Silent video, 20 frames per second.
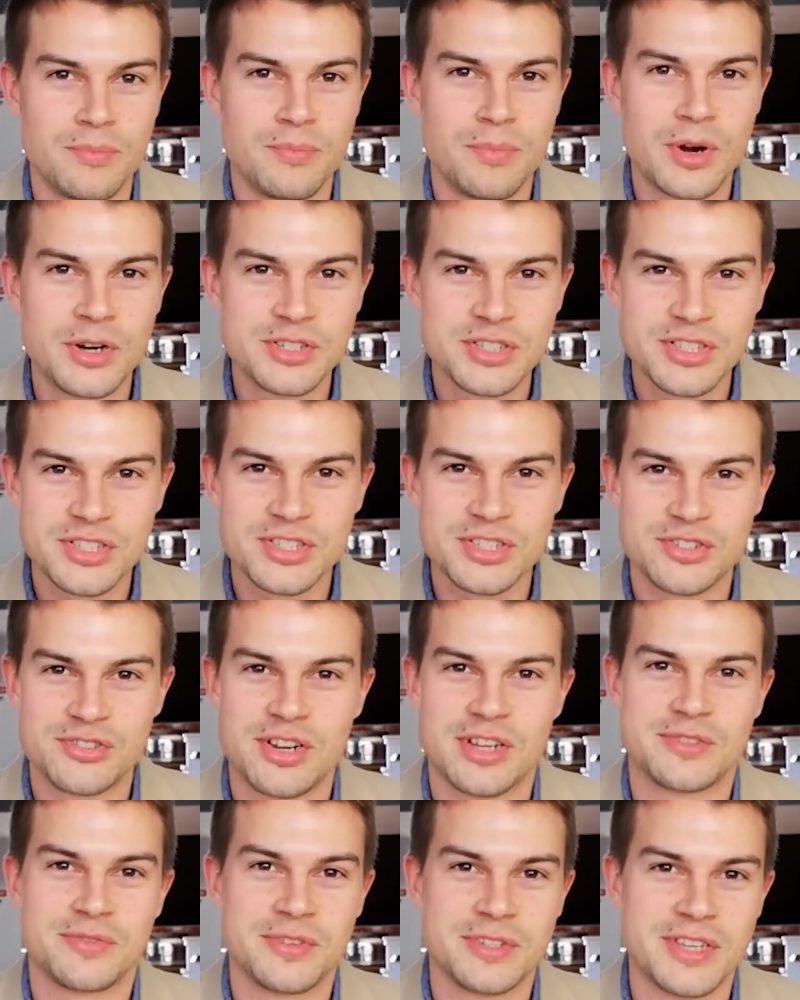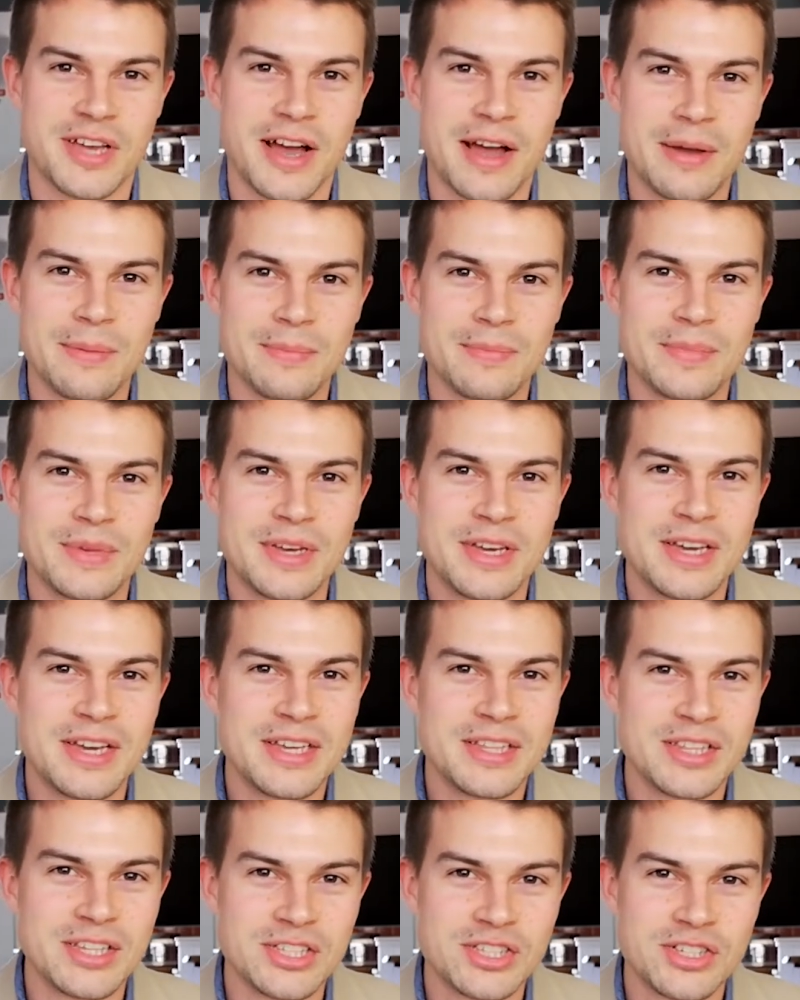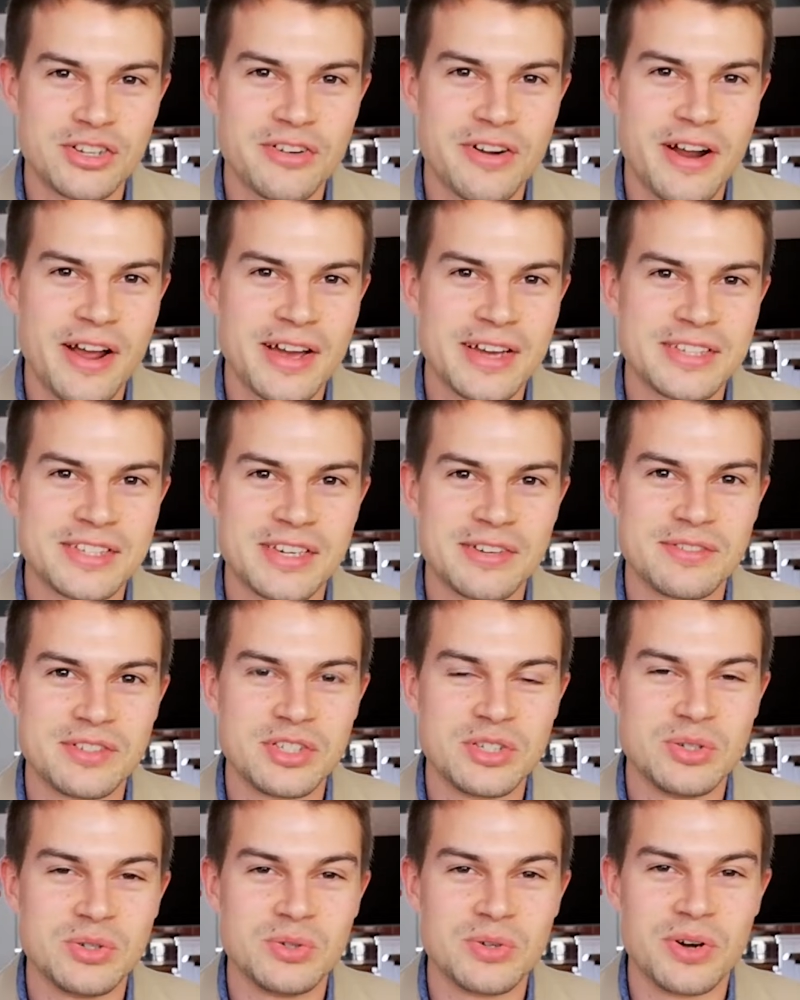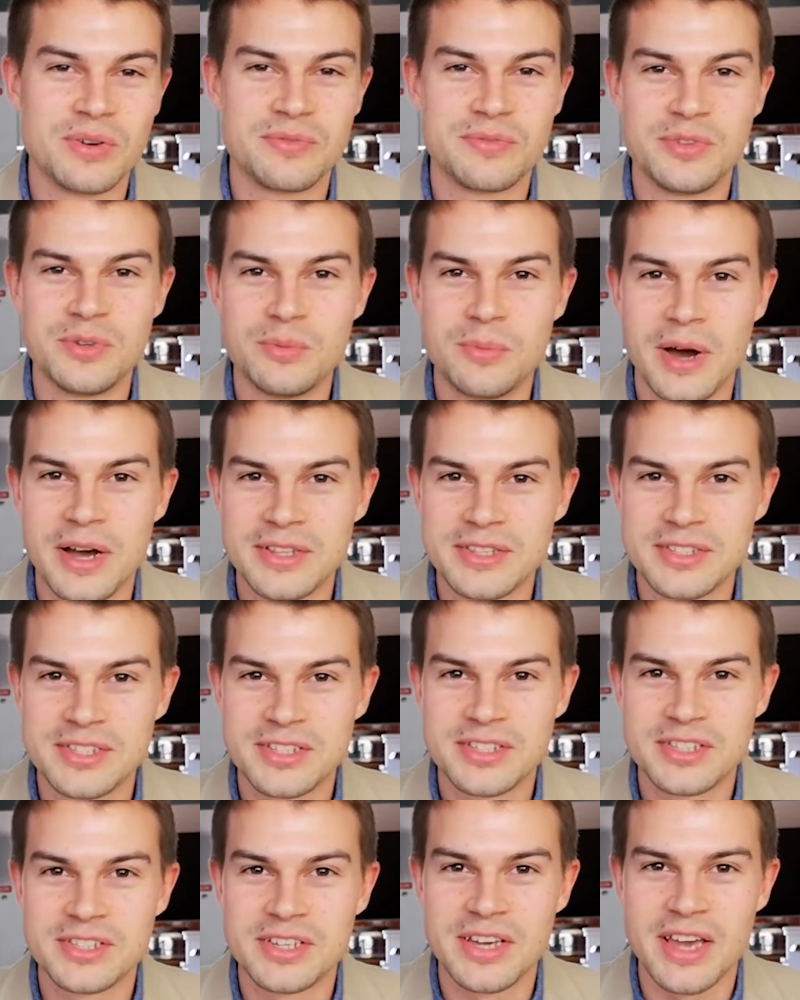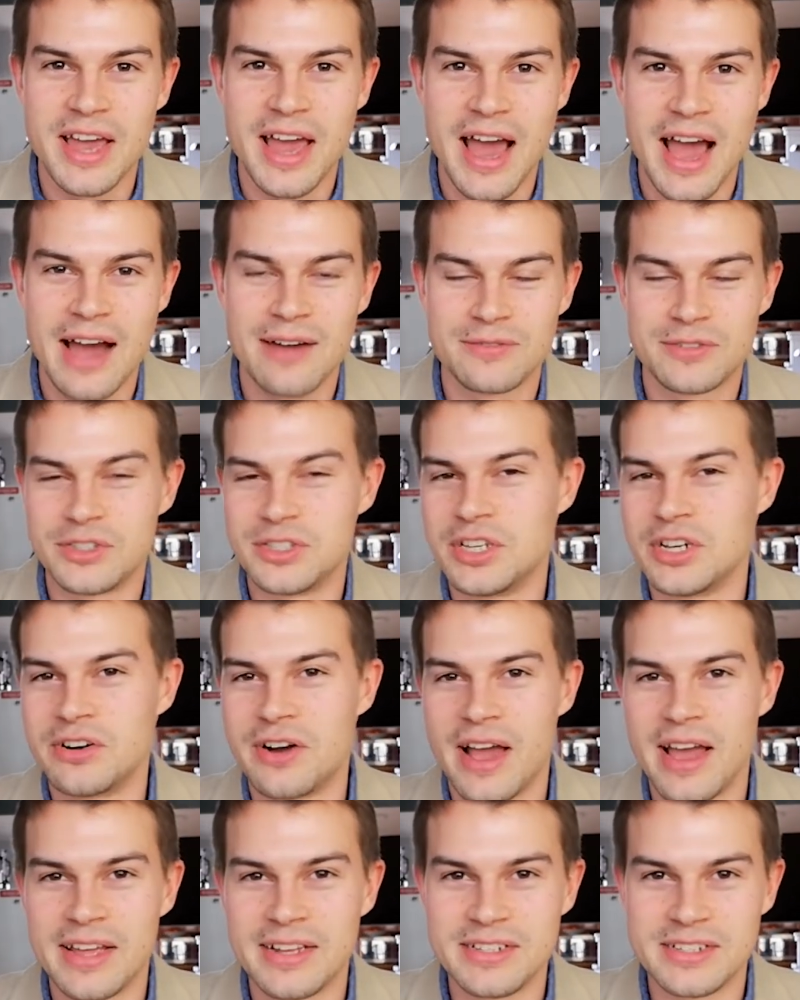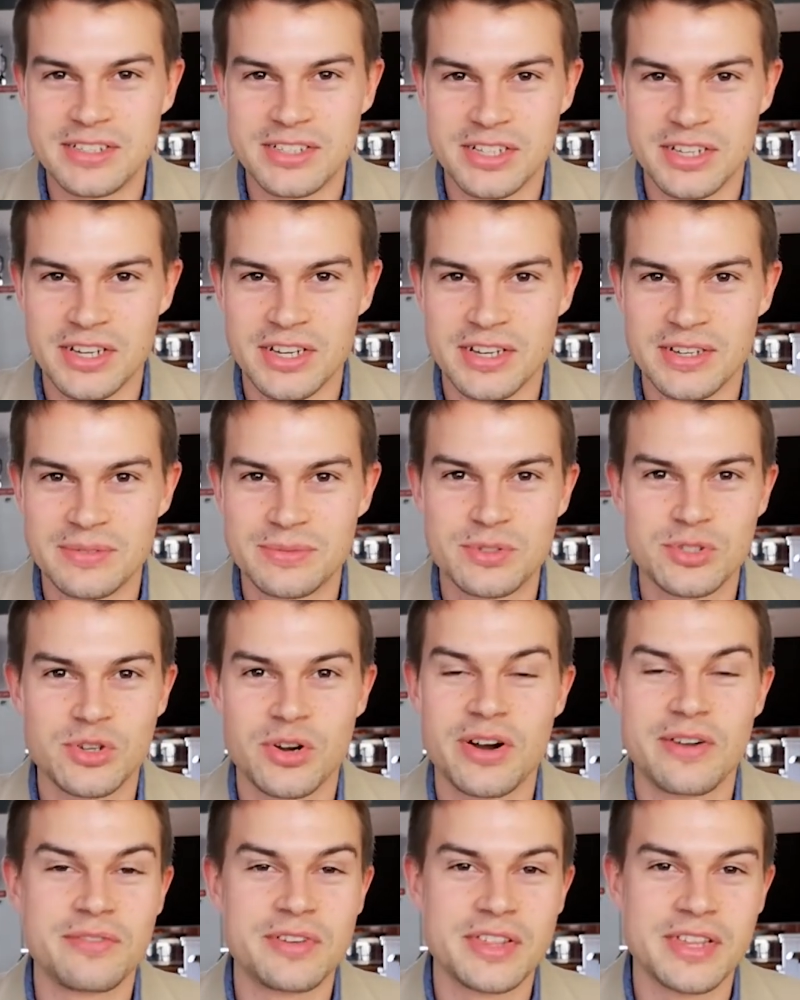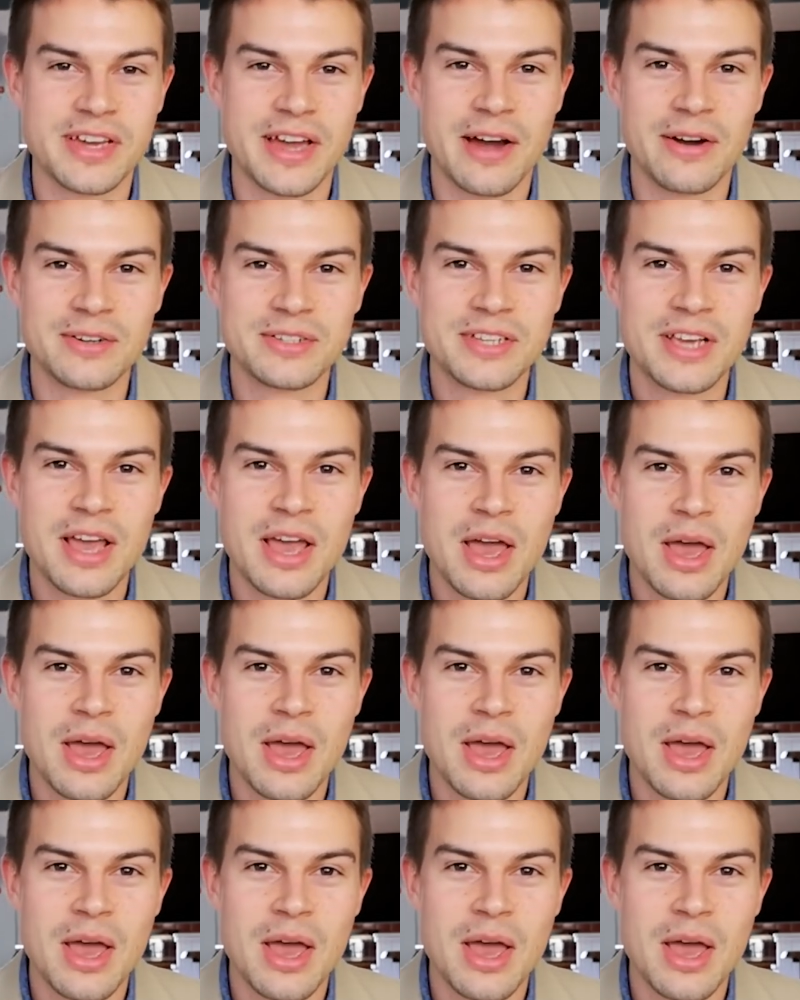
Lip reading: March is a stressful time. The CRA has given you a few months after year end to sort everything out,